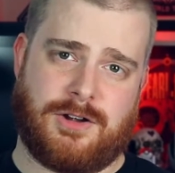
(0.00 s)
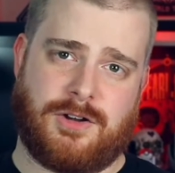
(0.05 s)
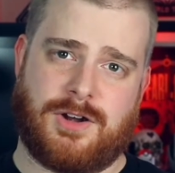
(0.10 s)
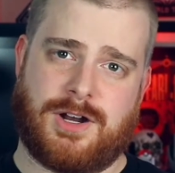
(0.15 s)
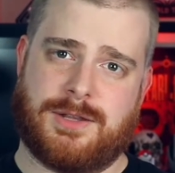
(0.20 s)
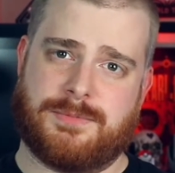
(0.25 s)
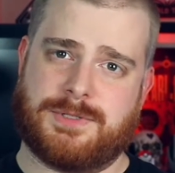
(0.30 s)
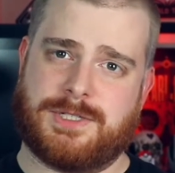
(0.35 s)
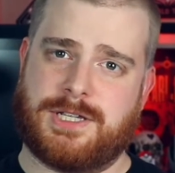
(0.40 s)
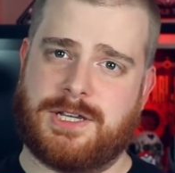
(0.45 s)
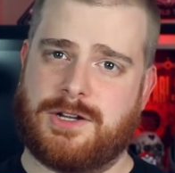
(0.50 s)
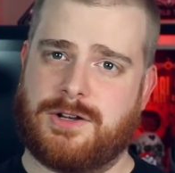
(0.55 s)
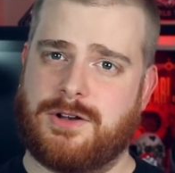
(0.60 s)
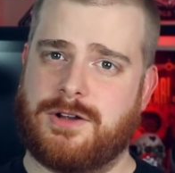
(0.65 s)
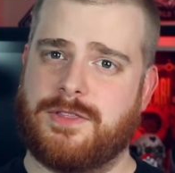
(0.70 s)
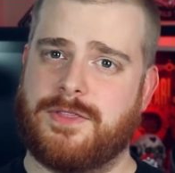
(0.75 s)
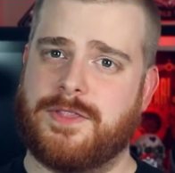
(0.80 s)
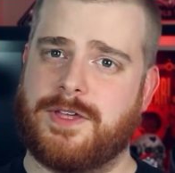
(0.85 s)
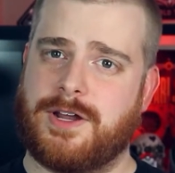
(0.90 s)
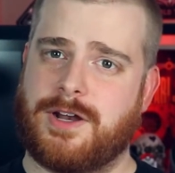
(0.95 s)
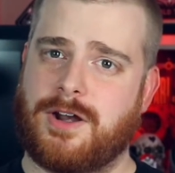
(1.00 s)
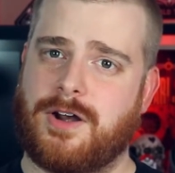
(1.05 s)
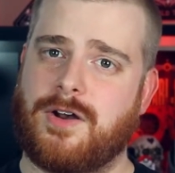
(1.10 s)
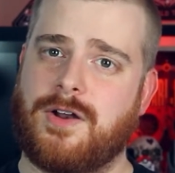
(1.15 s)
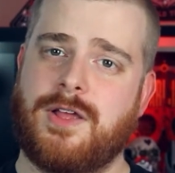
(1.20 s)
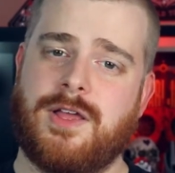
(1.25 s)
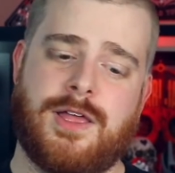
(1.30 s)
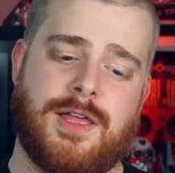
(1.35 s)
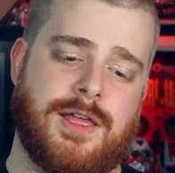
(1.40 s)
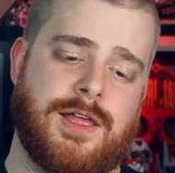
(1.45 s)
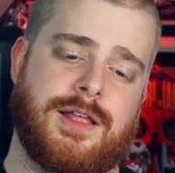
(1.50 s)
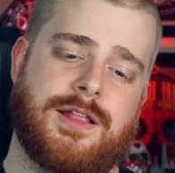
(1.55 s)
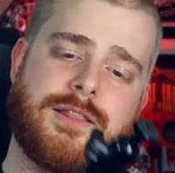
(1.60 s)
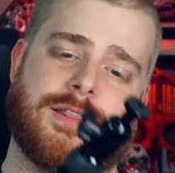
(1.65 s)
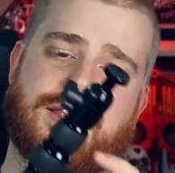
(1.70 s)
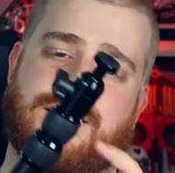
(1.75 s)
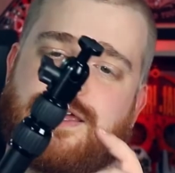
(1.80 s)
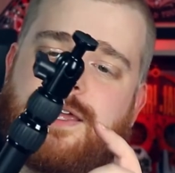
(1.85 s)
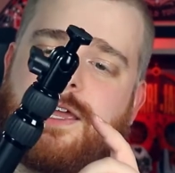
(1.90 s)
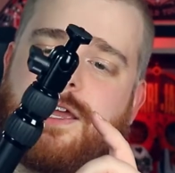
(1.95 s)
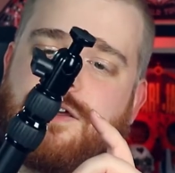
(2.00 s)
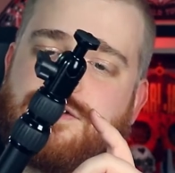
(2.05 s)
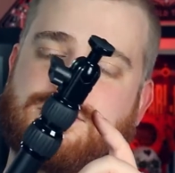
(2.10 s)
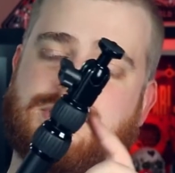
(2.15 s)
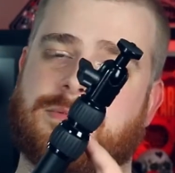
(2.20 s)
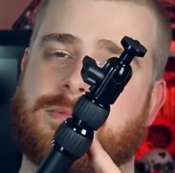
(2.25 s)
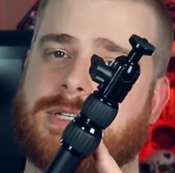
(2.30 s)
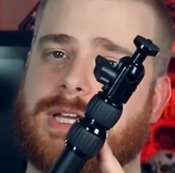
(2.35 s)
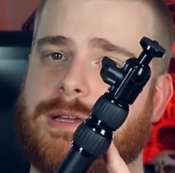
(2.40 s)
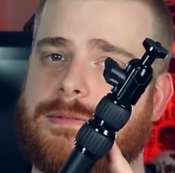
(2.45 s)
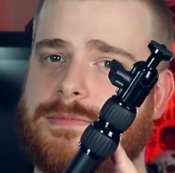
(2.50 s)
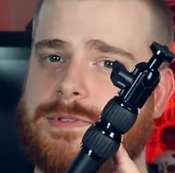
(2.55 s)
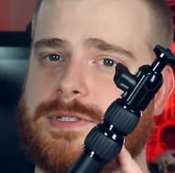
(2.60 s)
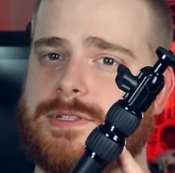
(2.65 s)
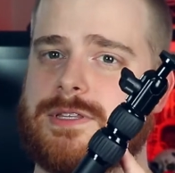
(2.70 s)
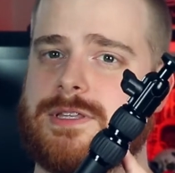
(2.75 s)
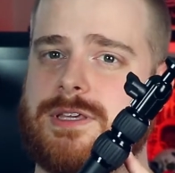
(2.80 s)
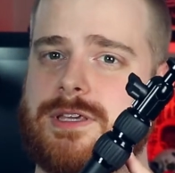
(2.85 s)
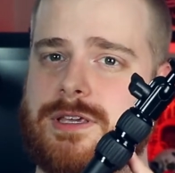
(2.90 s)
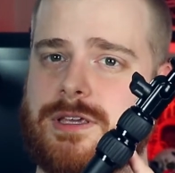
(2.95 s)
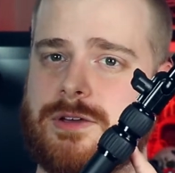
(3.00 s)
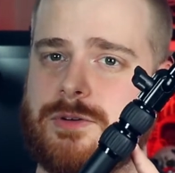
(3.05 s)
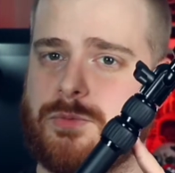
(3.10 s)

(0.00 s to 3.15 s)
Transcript: gripes here and there, like how sometimes the